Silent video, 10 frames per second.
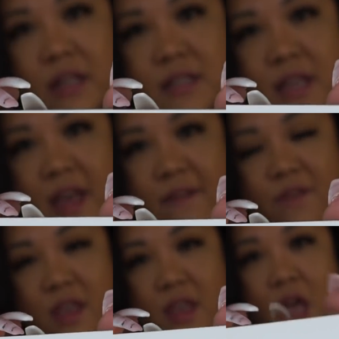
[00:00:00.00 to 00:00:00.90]
less
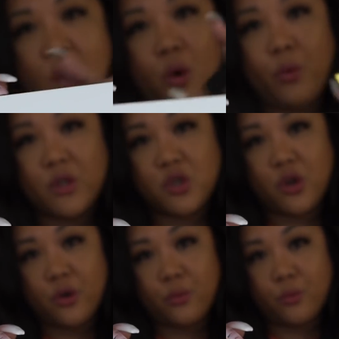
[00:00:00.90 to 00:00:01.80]
heavy, which
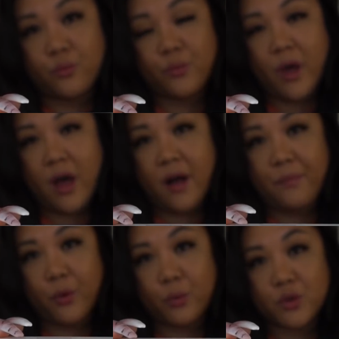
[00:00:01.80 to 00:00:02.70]
her
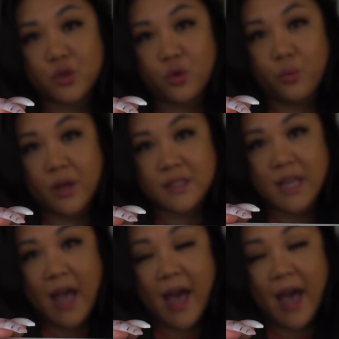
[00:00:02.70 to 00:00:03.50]
original ones